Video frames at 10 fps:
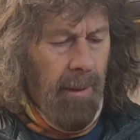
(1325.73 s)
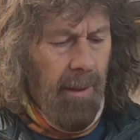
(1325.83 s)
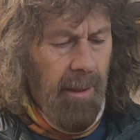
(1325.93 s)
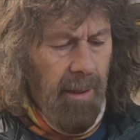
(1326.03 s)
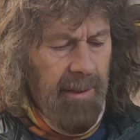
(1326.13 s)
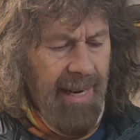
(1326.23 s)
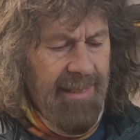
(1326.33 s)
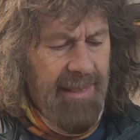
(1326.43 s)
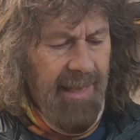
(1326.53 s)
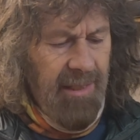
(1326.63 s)
I
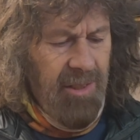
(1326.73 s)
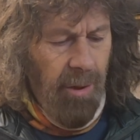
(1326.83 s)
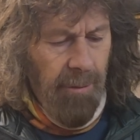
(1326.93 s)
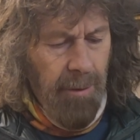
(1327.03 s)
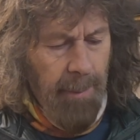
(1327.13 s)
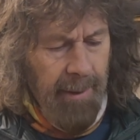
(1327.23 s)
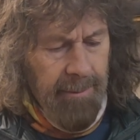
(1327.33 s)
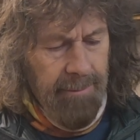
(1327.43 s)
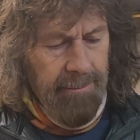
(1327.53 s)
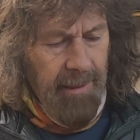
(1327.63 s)
had TikTok for about
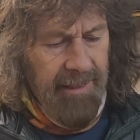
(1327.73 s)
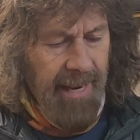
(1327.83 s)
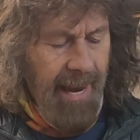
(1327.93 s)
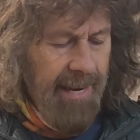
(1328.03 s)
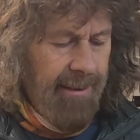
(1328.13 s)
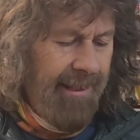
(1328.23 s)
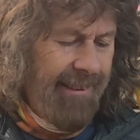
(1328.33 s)
a day.